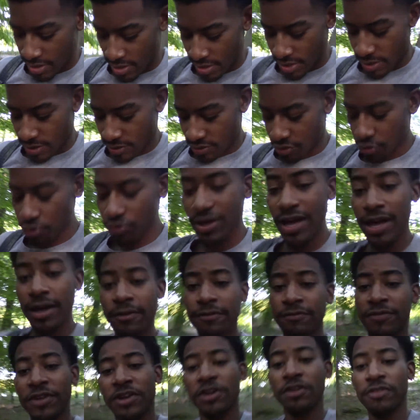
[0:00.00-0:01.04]
And through that
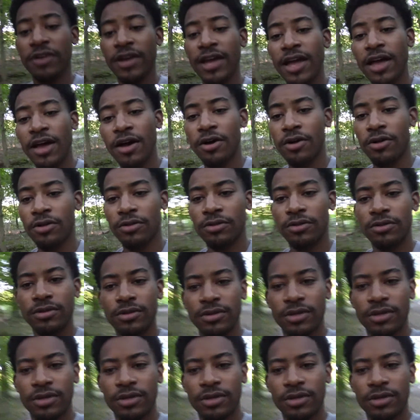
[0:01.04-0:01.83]
fear of hell,